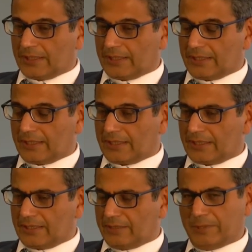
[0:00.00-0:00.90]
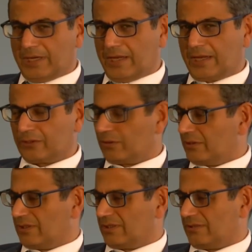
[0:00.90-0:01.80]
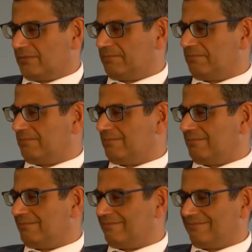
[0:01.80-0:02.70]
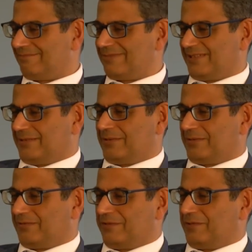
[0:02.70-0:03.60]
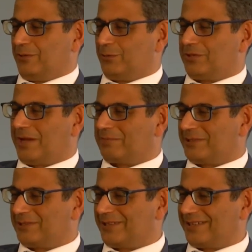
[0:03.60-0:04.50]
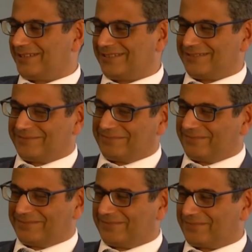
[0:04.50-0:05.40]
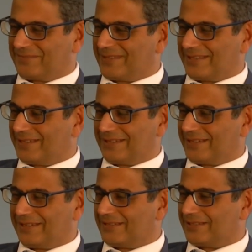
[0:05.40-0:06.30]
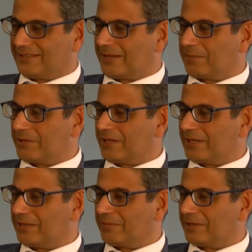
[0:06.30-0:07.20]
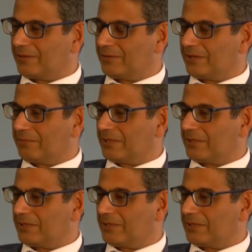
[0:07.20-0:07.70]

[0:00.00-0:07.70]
And in the beginning, I thought it's 52 chapters. I can just update them and do them.